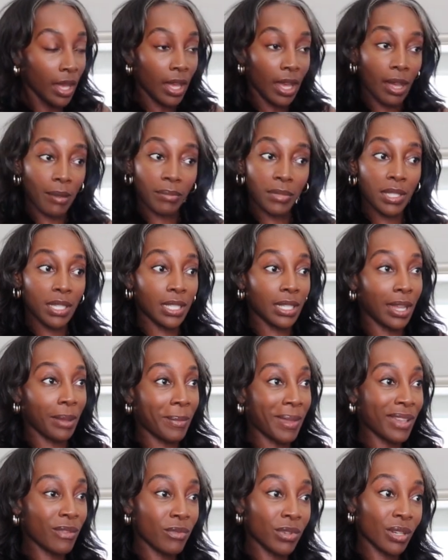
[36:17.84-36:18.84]
I'm thinking I
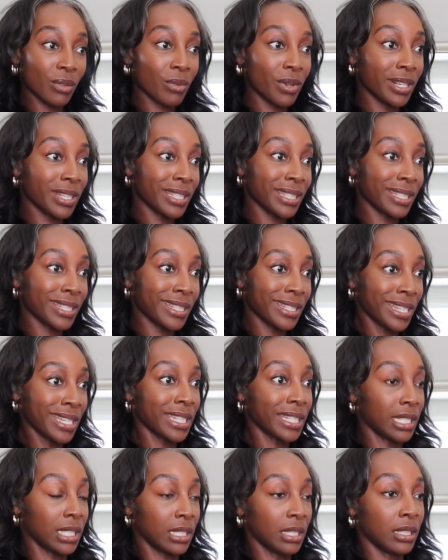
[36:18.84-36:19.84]
might want to wear this
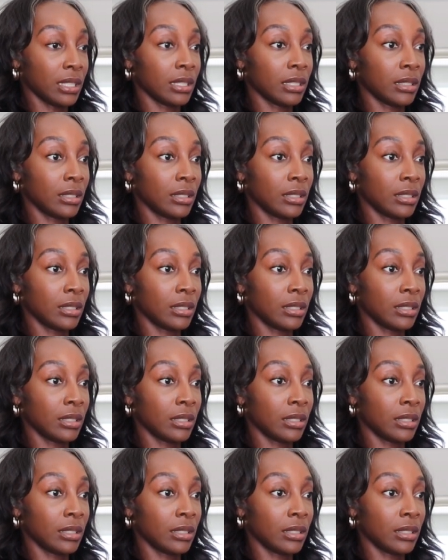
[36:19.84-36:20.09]
tonight.